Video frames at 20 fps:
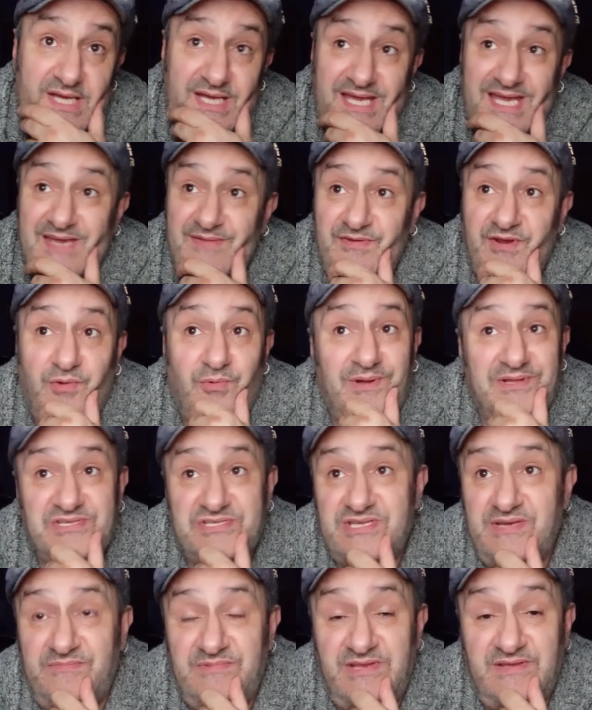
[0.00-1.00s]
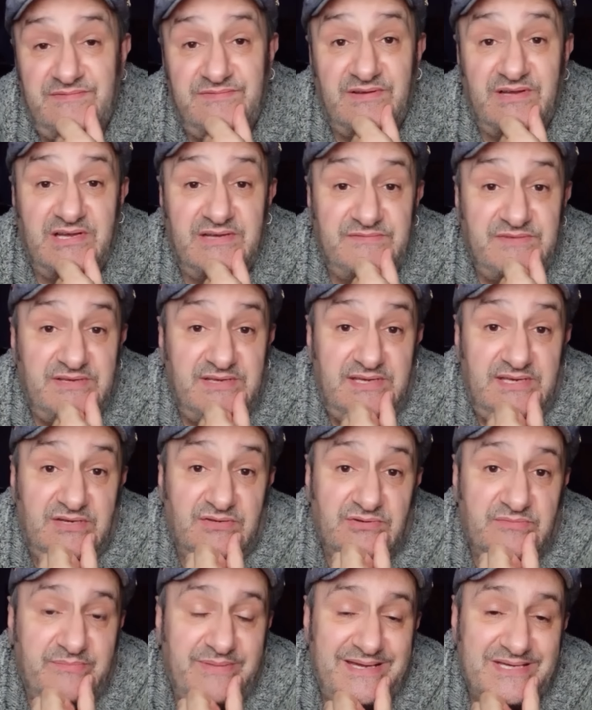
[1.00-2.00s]
Even at 175, he, he
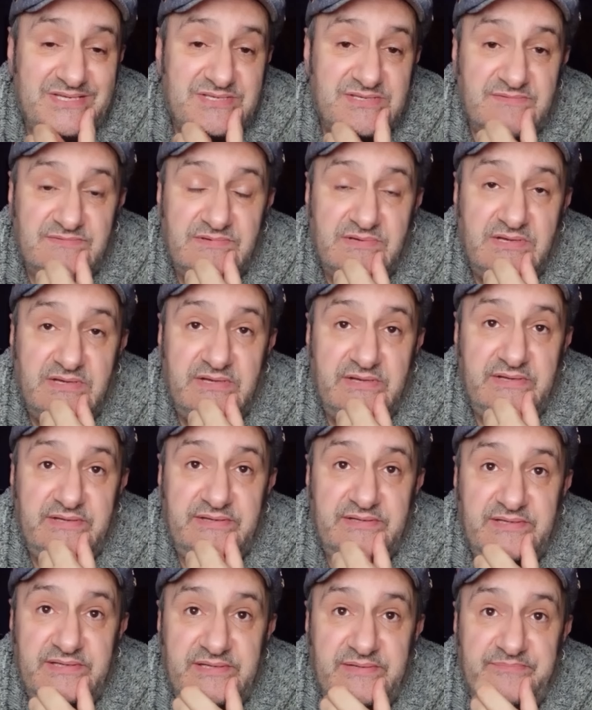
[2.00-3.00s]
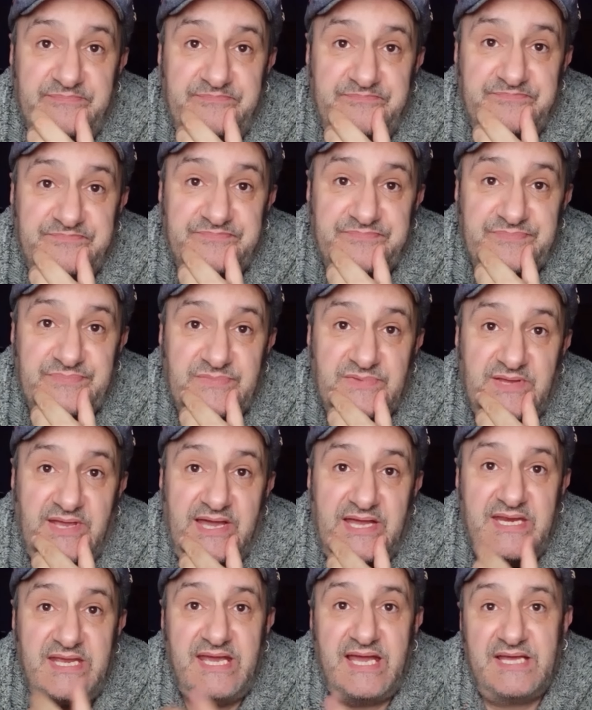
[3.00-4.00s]
looked massive. Um,
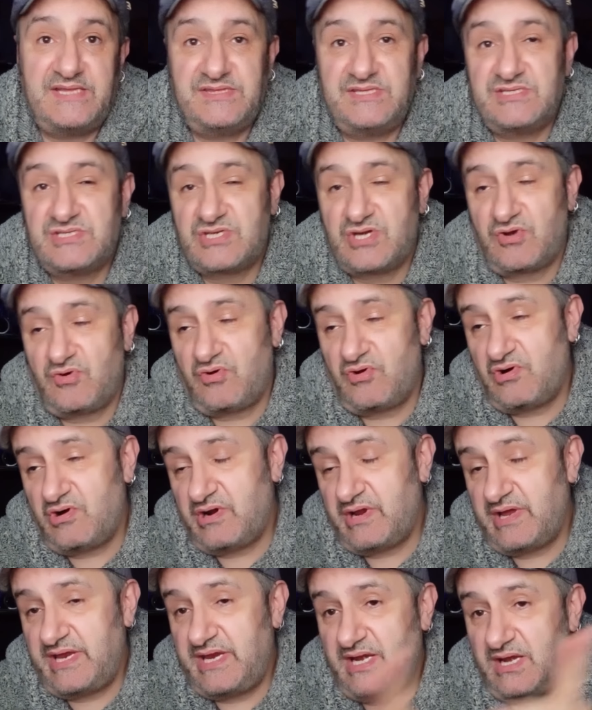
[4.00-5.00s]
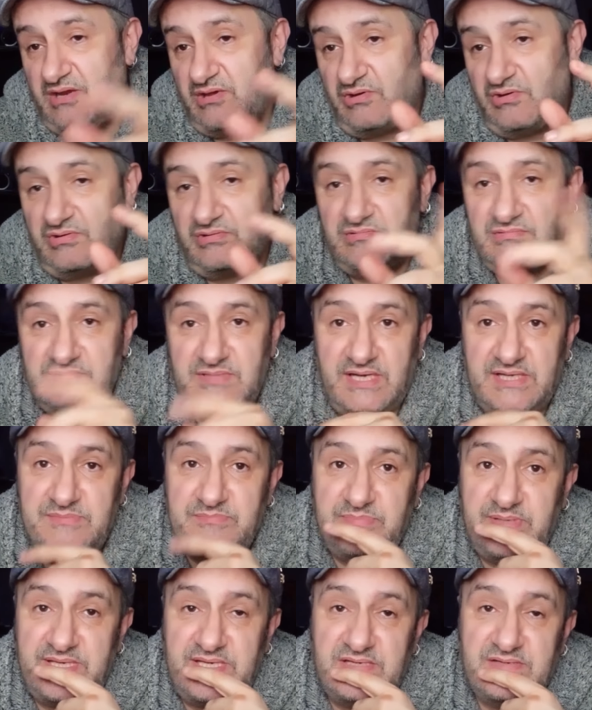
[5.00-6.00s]
and he had this great long
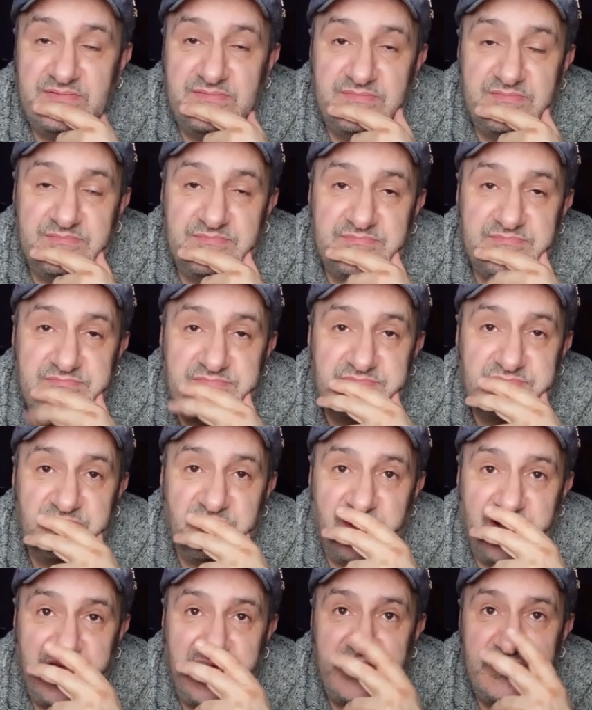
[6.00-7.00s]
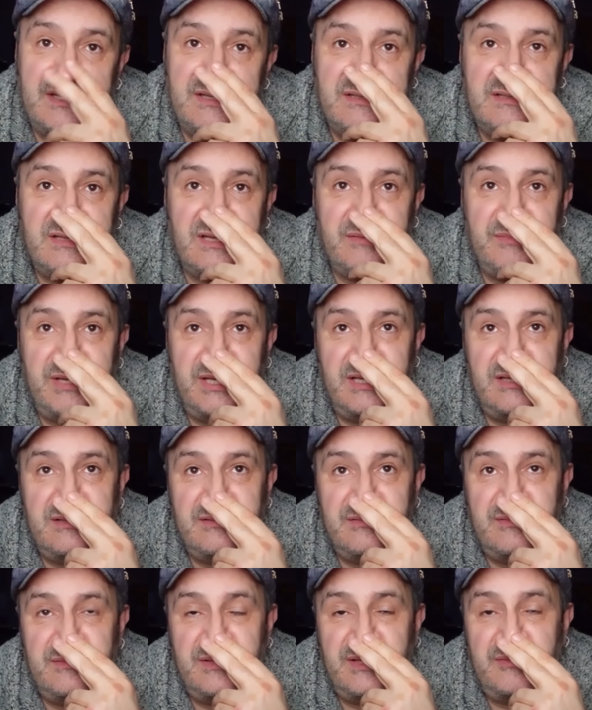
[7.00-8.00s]
unbeaten run. I
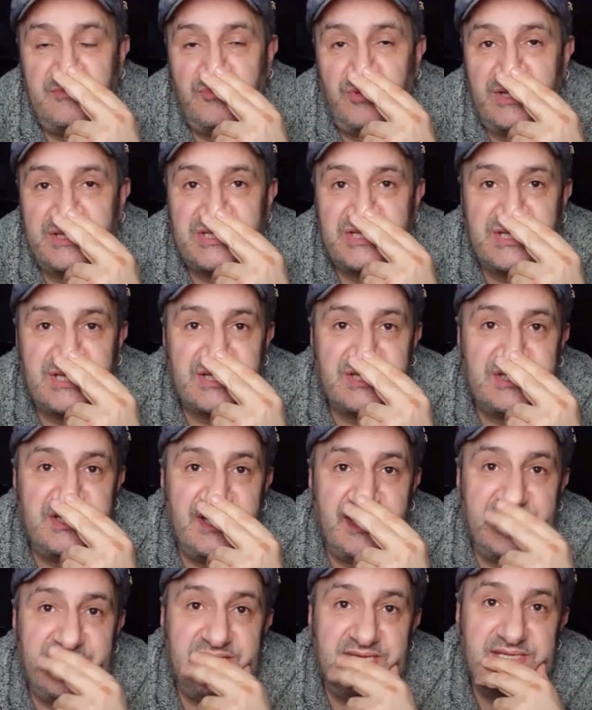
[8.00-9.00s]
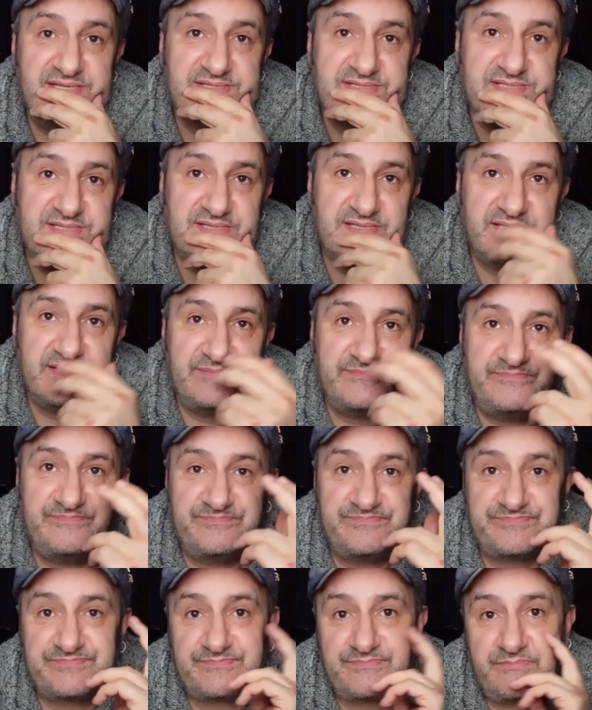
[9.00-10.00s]
mean, at 168,
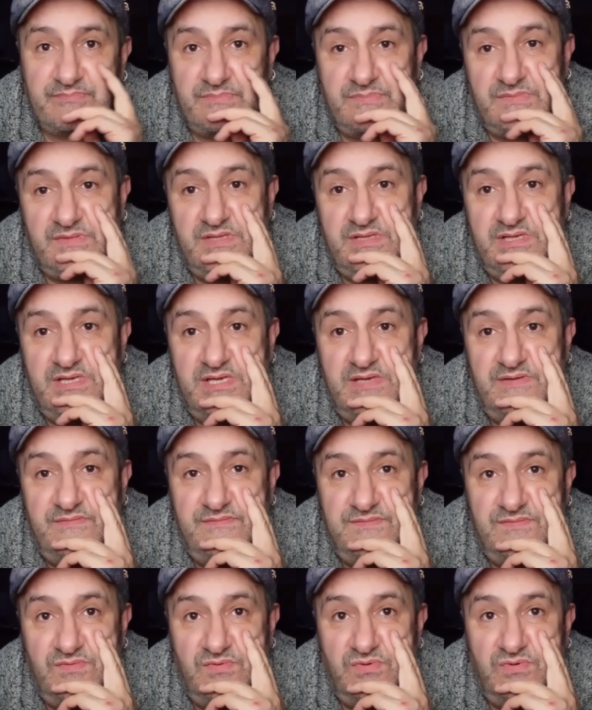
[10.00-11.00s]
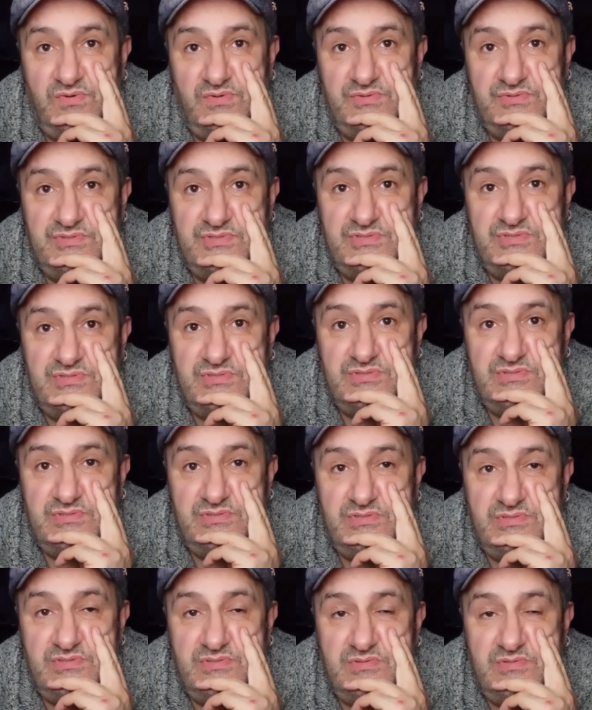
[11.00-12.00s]
um, he fought,
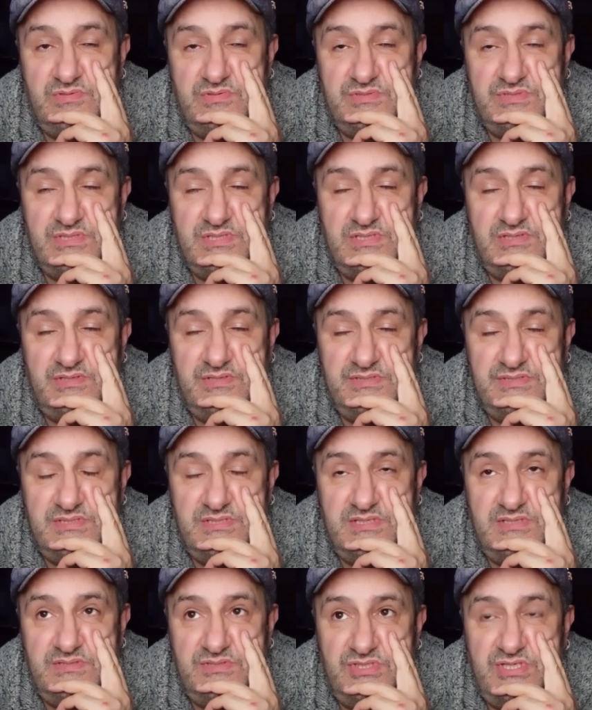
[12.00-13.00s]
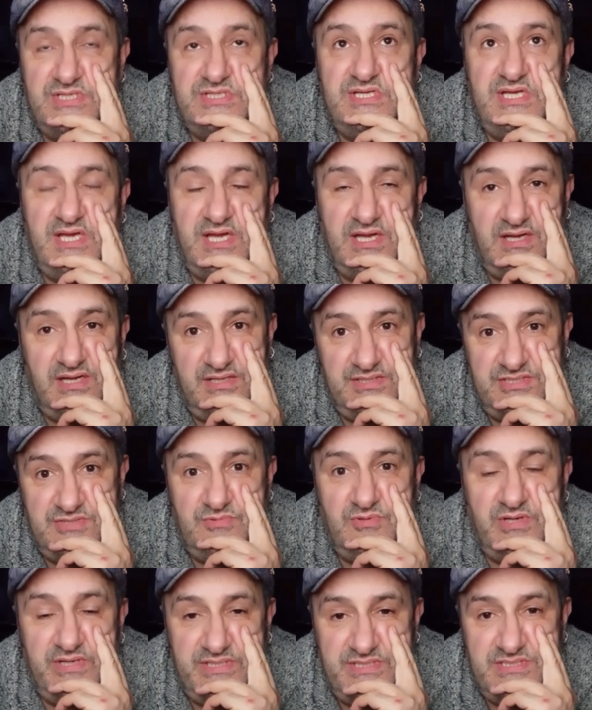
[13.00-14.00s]
what was the guy's name? Jesse Hart
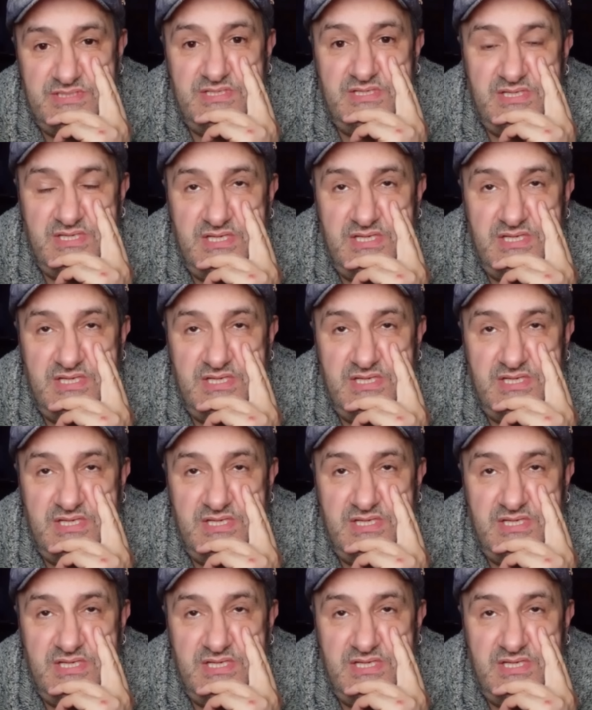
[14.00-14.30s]
twice.